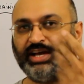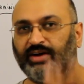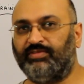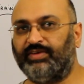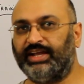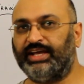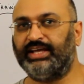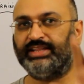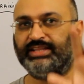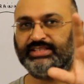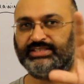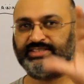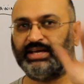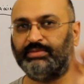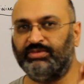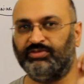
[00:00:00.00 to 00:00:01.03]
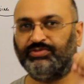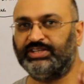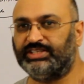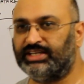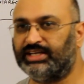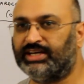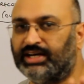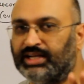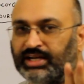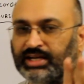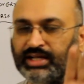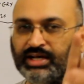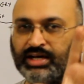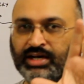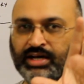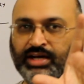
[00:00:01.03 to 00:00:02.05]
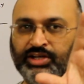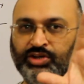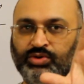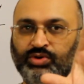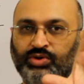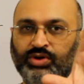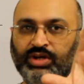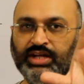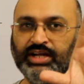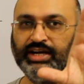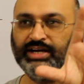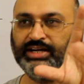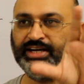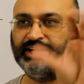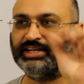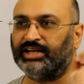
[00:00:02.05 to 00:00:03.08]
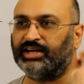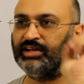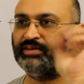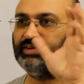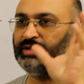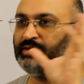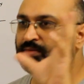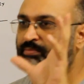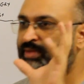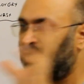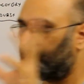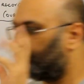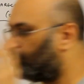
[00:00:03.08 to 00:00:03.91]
covering in this semi-physical data recovery main